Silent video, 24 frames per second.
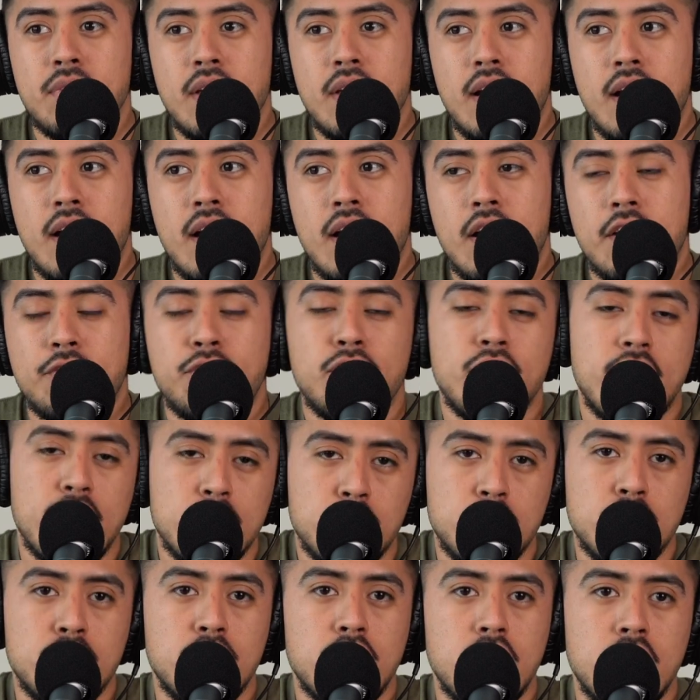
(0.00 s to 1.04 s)
if you get
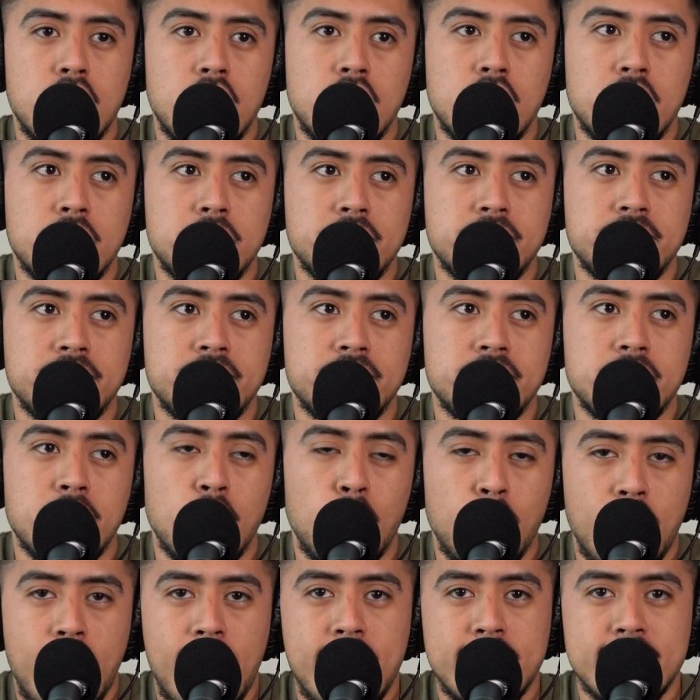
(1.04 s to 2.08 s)
to the
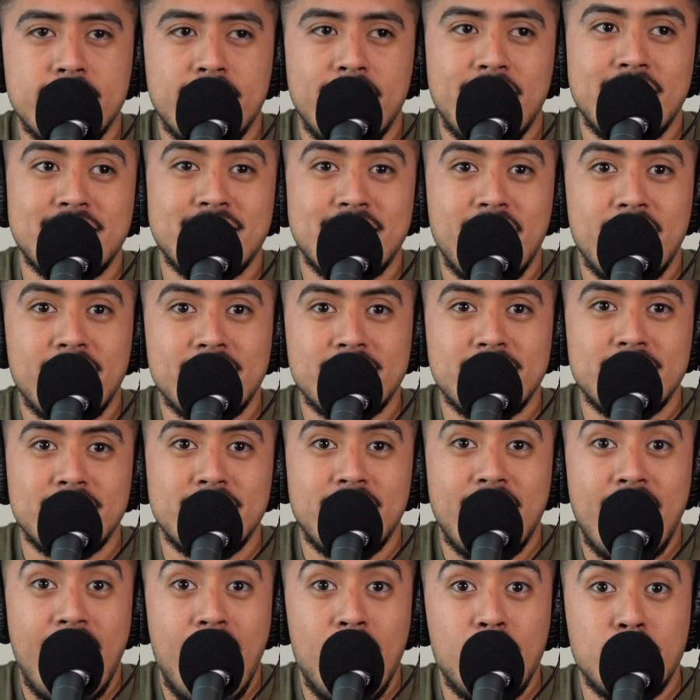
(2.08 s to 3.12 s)
location and it's not
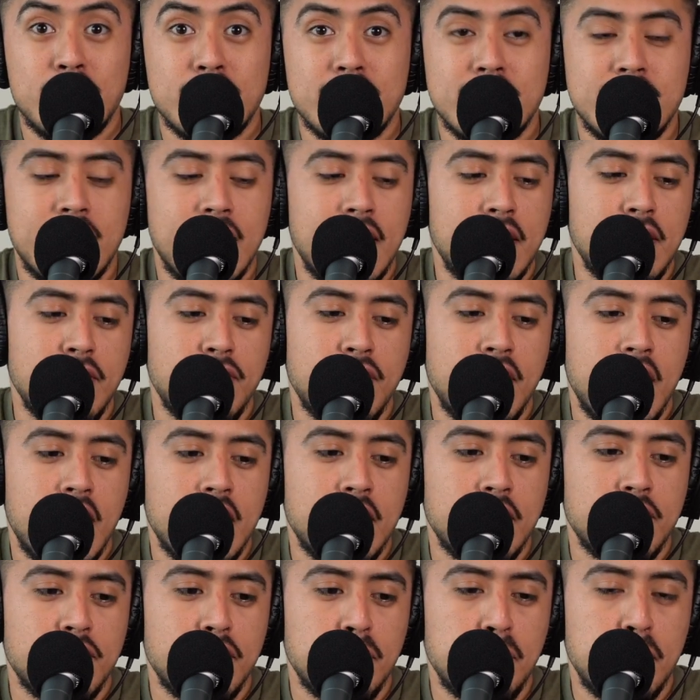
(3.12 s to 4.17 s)
a house, then you've kind
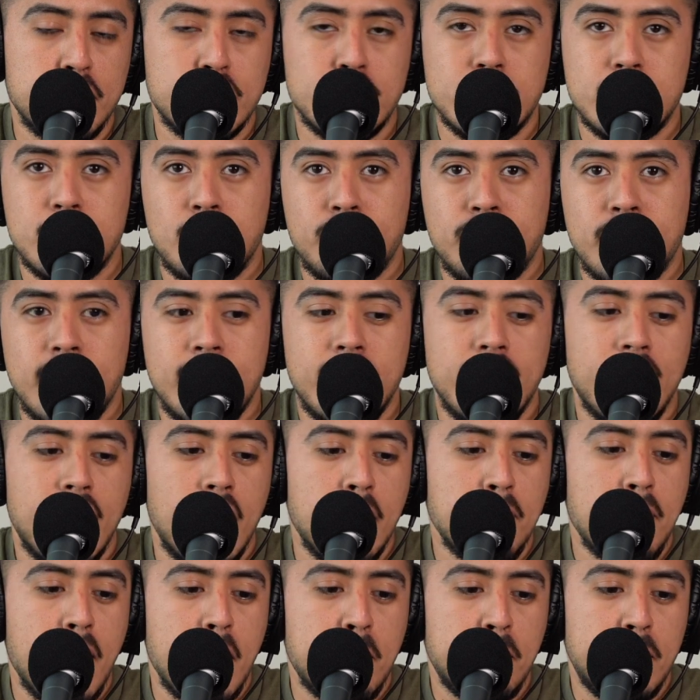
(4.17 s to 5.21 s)
of put yourself in a
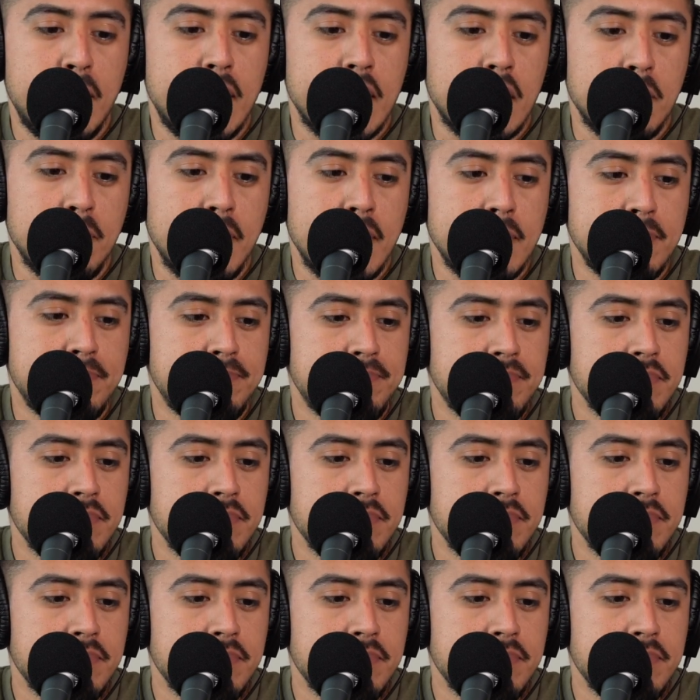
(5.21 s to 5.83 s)
bad predicament.